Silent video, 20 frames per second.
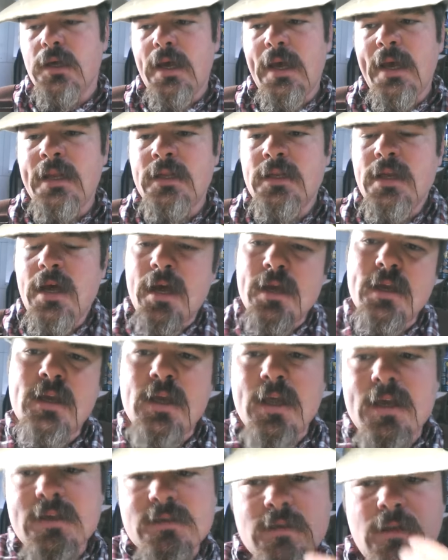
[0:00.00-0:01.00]
And I
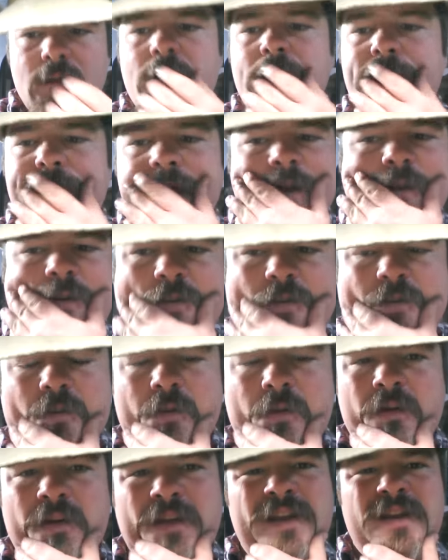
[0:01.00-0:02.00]
get asked a lot, how did you
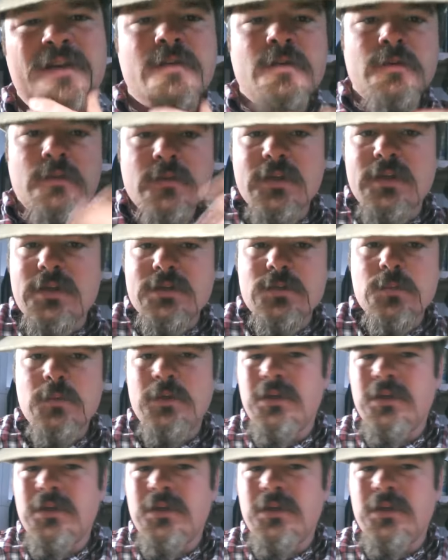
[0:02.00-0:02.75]
learn how to do this?